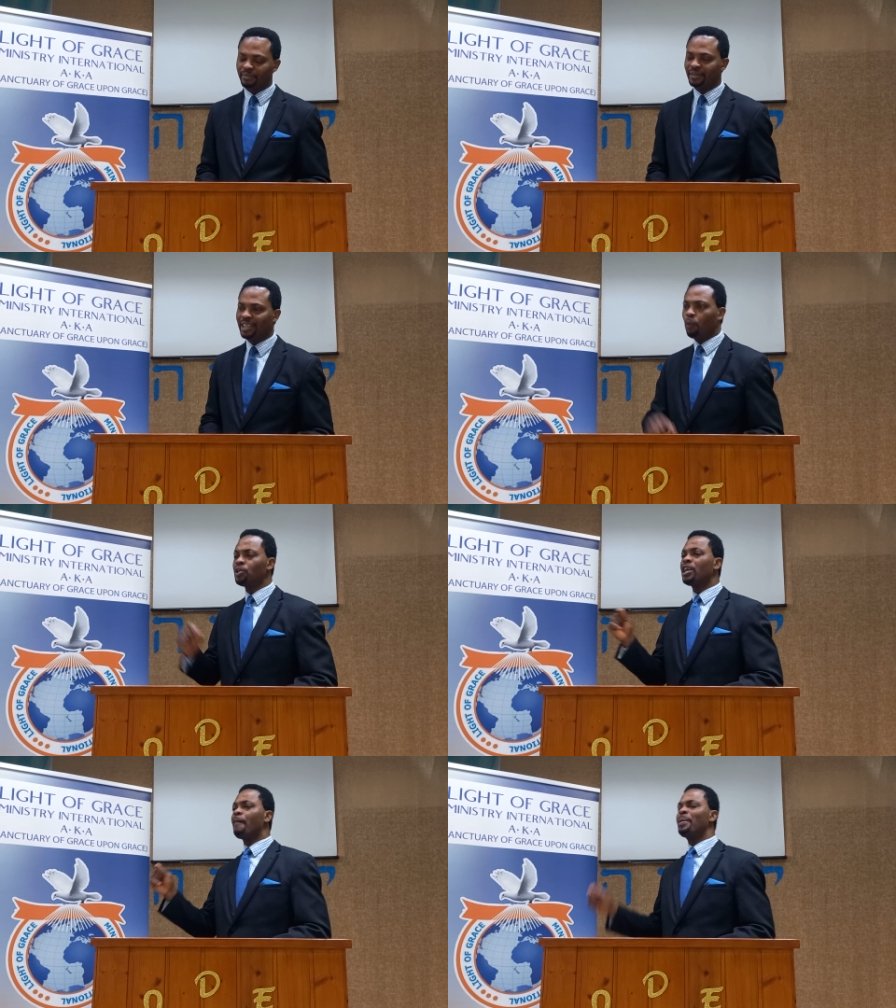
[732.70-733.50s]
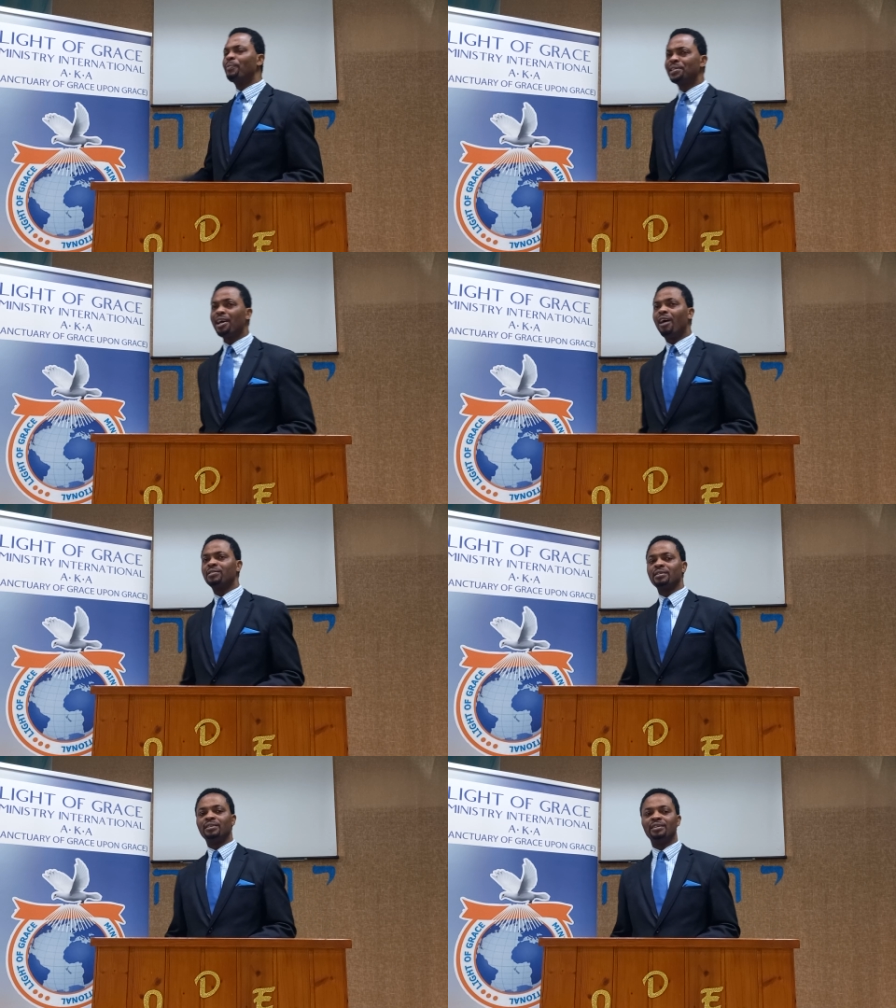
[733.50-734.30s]
There would not have been result.
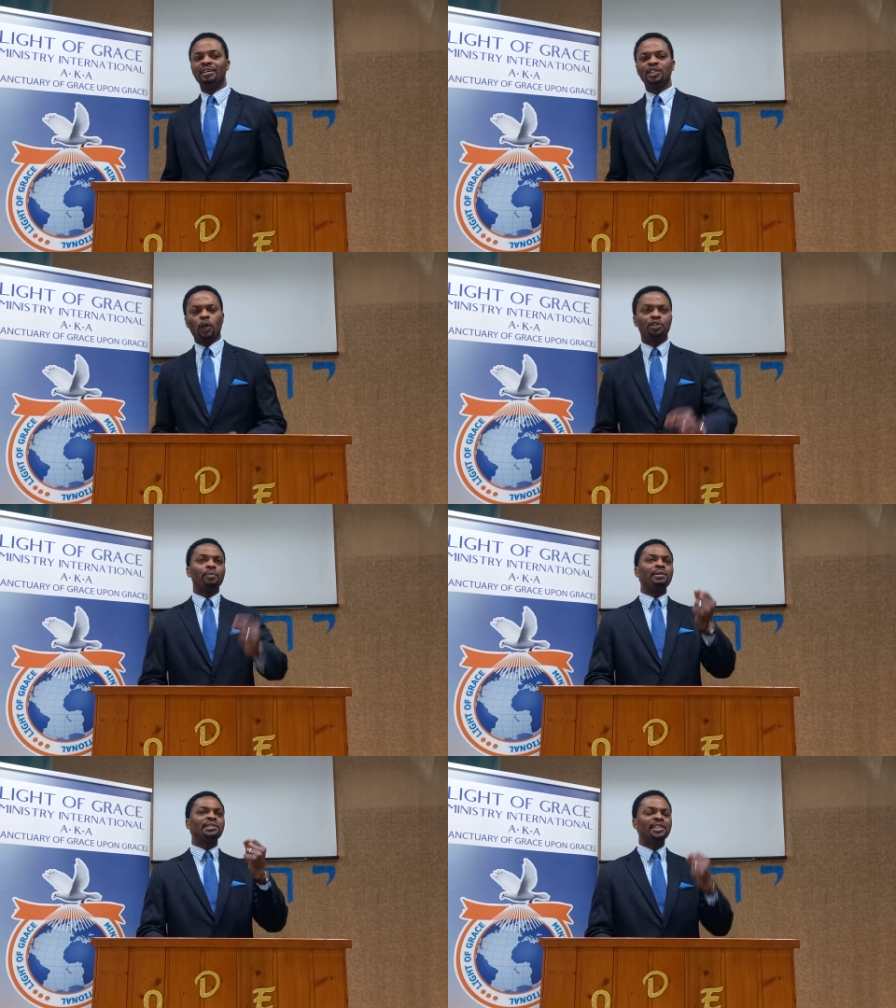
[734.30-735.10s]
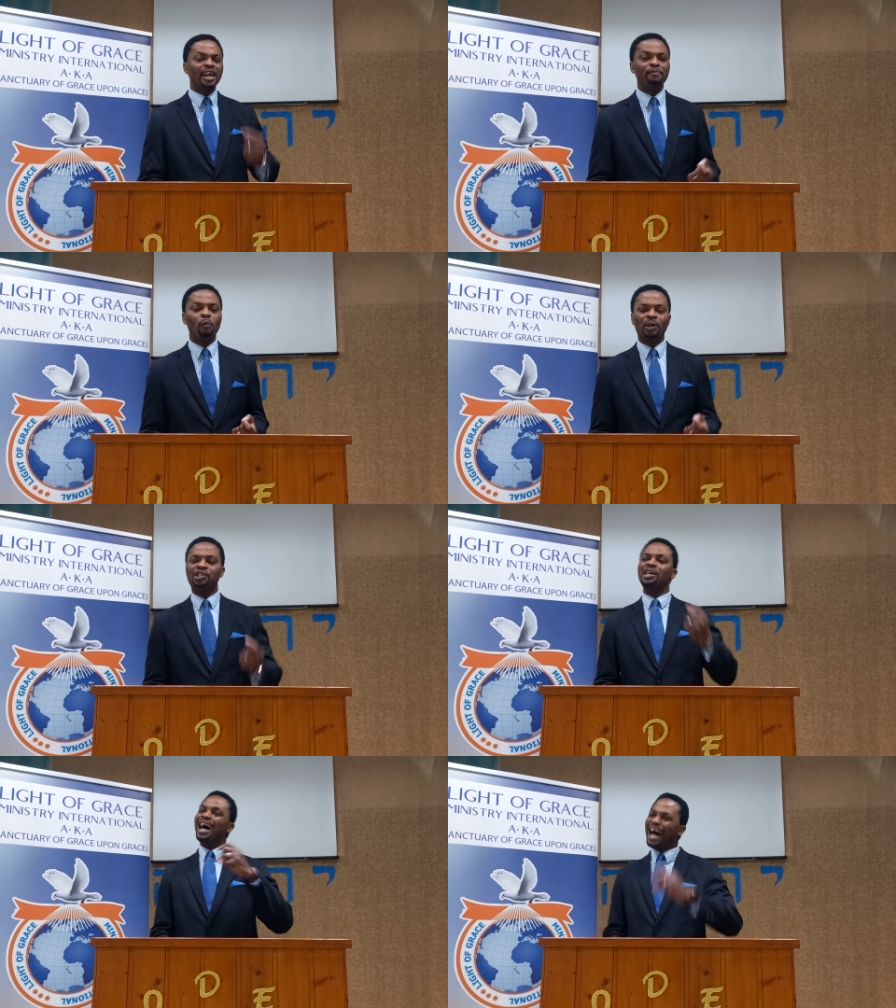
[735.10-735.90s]
So she received what
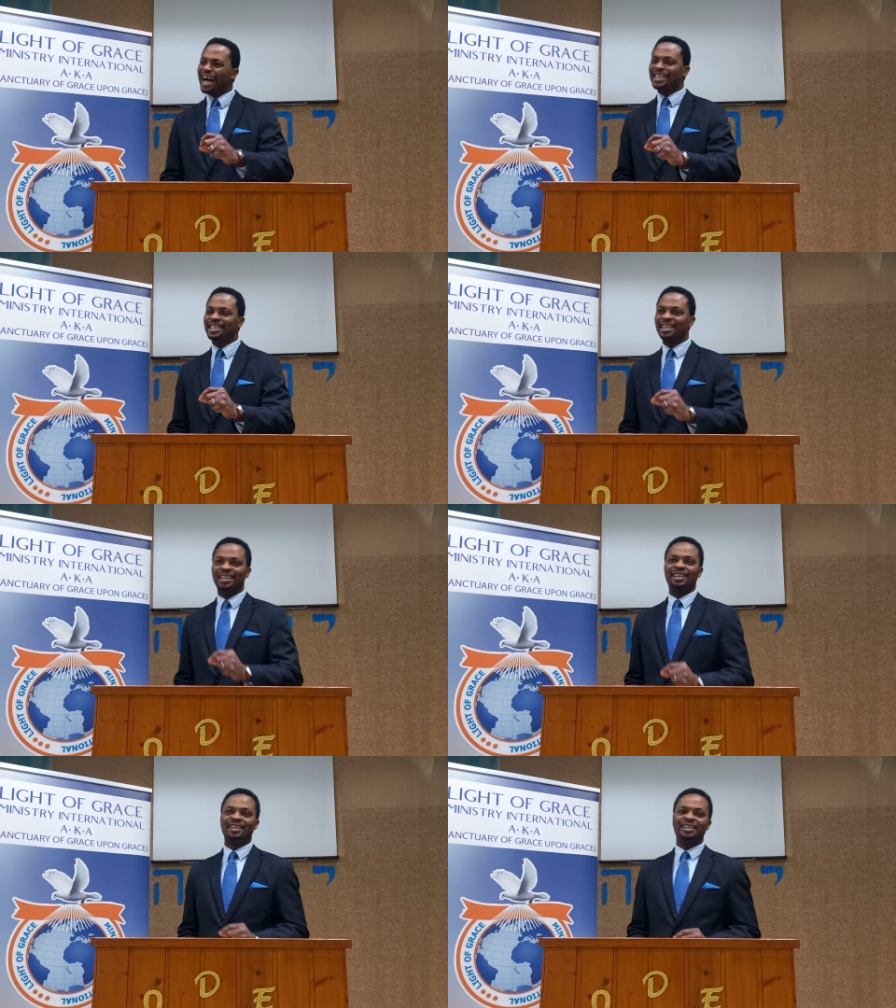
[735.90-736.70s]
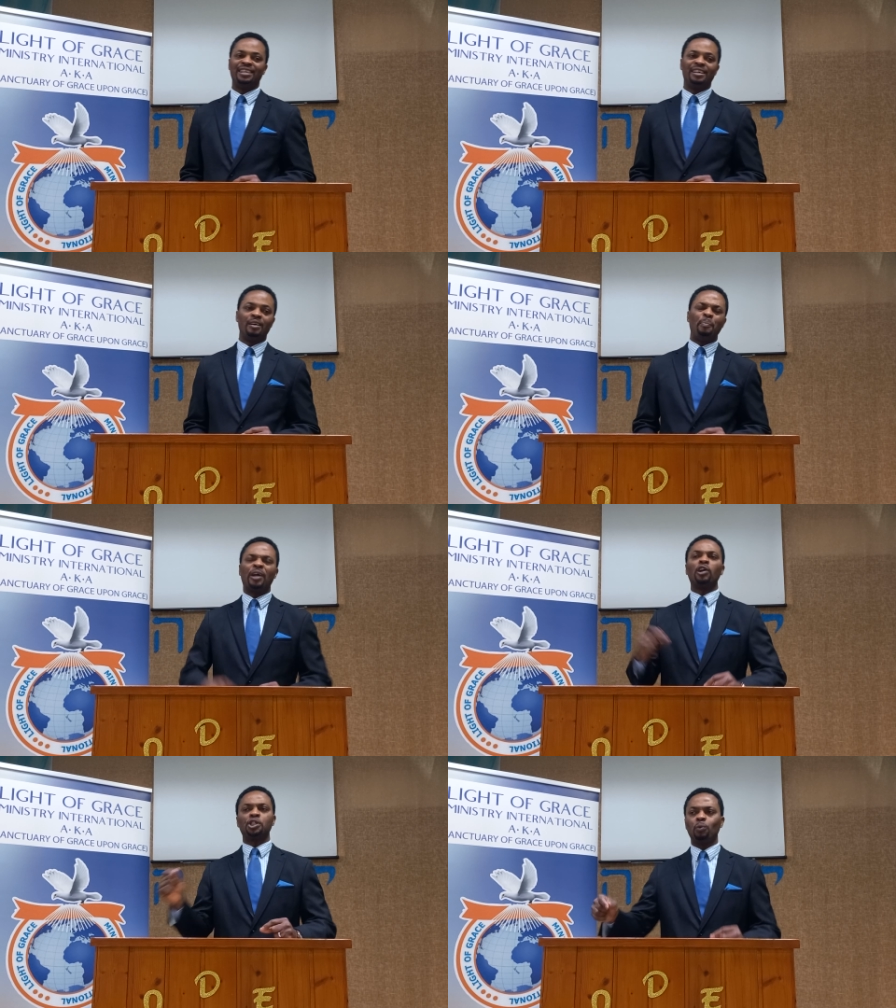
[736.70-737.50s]
she asked
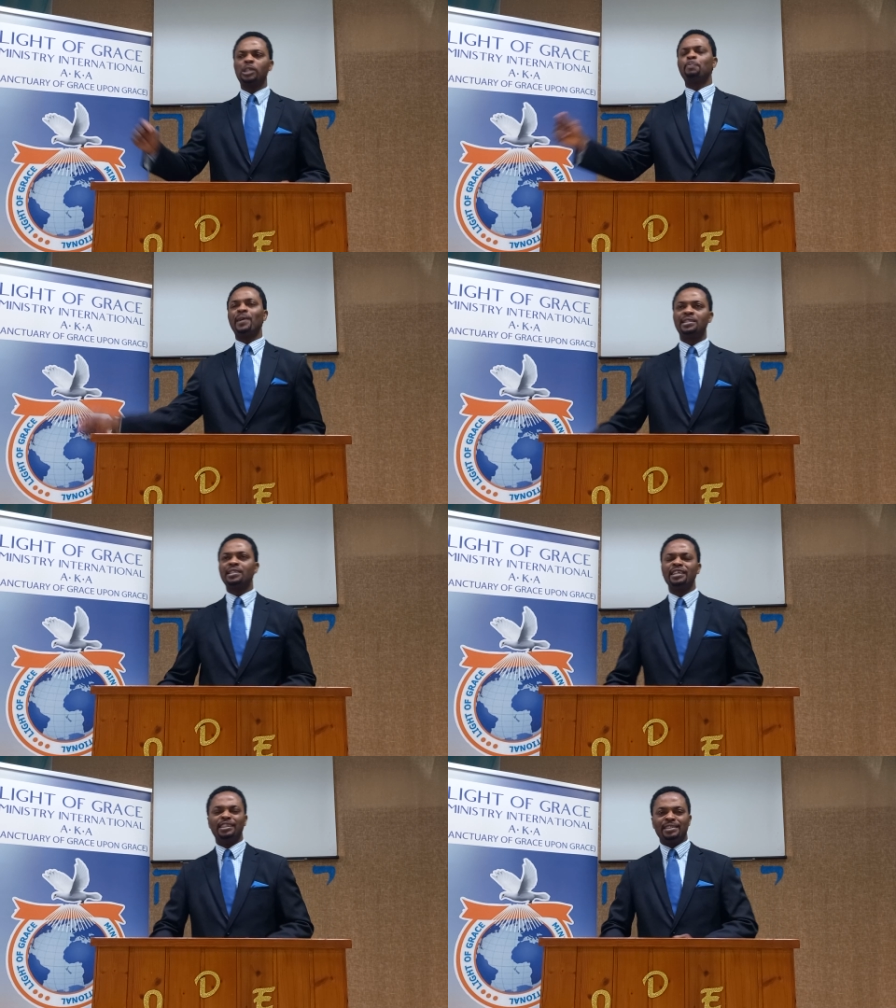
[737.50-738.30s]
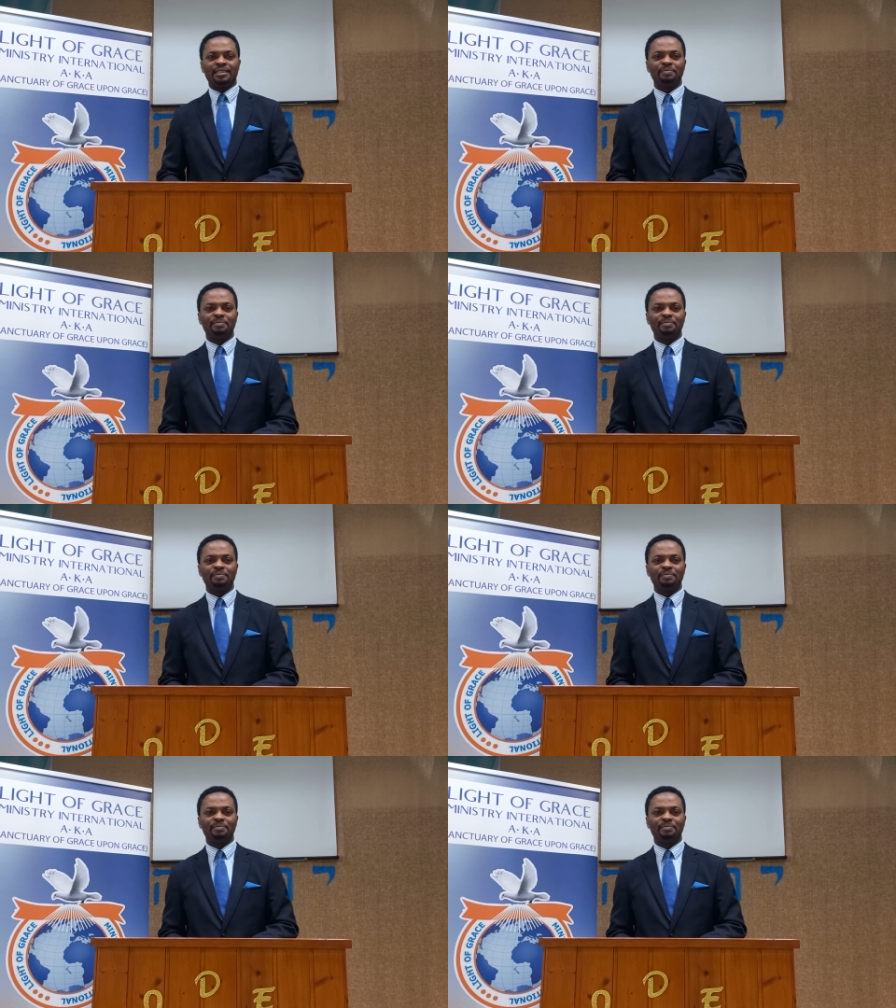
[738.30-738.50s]
because she was persistent.